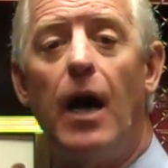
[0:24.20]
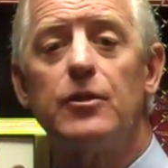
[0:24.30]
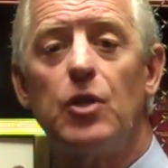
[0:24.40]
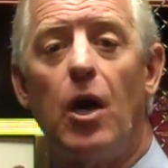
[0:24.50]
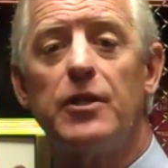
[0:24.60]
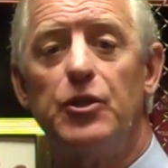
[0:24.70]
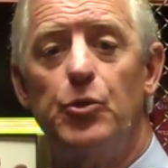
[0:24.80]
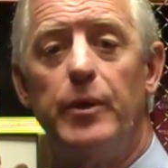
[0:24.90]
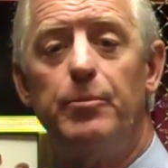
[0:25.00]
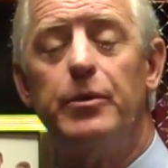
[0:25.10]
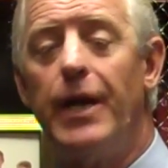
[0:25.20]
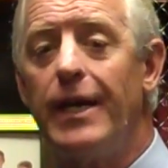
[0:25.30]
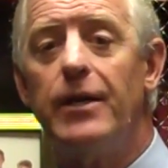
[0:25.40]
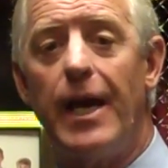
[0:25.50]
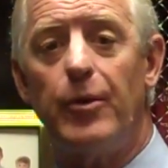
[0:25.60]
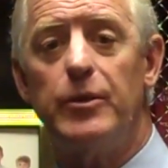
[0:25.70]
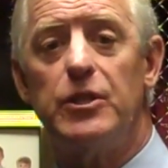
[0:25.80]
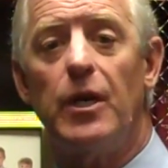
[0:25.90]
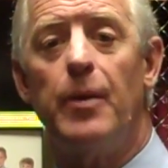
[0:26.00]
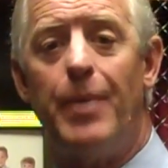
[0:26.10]
I'll talk to you in plain
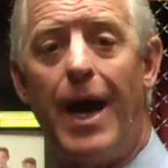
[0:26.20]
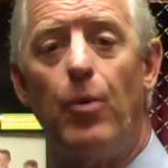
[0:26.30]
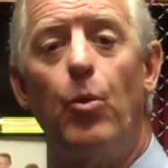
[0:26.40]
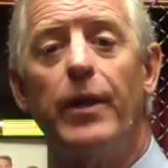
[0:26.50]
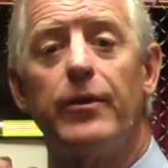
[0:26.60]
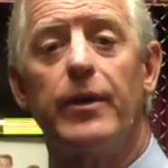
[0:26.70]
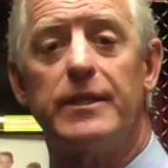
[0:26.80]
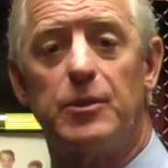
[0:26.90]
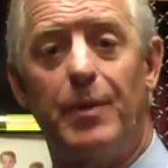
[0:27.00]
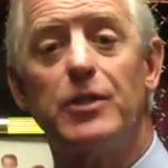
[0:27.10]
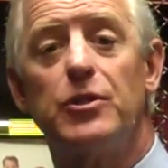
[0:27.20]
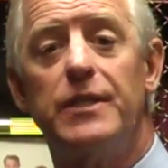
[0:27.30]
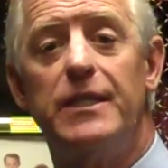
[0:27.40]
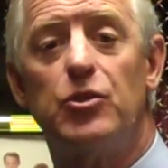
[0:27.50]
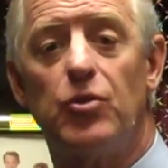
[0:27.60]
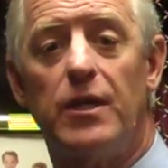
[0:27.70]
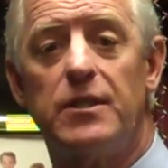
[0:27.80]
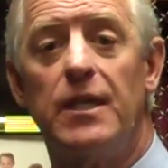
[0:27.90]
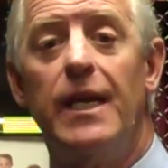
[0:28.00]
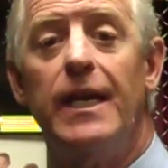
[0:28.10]
language about whether a special needs
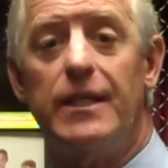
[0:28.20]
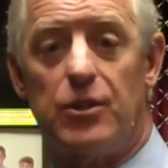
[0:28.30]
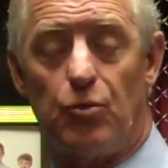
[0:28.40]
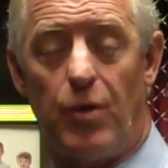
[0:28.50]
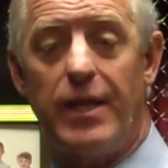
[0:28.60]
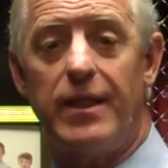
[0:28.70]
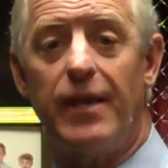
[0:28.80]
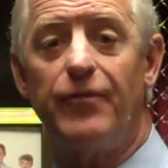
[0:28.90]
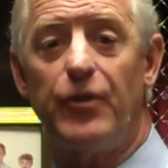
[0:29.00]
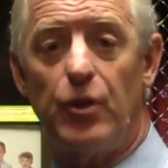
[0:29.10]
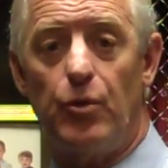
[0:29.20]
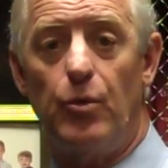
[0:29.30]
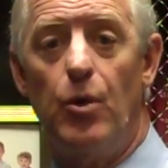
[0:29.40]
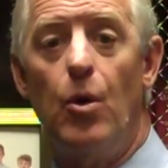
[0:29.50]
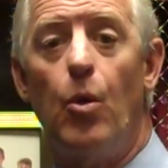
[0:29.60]
trust is the right thing for you